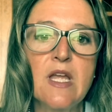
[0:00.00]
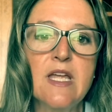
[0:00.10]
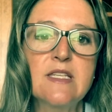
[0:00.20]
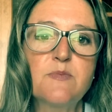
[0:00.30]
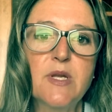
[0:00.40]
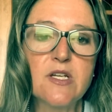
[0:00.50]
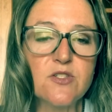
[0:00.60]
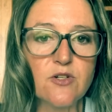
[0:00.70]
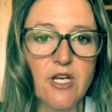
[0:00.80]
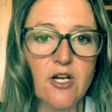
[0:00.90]
It's because
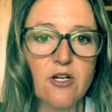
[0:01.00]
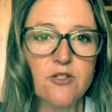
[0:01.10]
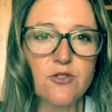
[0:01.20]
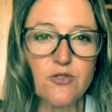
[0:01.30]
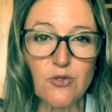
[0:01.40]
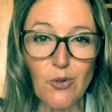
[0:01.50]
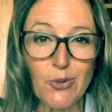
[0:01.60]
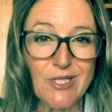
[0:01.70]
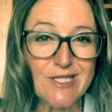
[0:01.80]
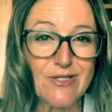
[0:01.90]
her characters are
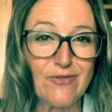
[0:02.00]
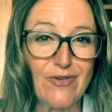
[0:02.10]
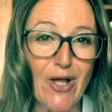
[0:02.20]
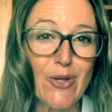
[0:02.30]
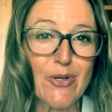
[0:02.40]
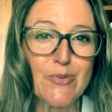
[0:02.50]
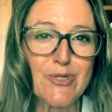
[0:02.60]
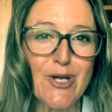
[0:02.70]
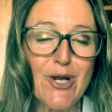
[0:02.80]
always developed.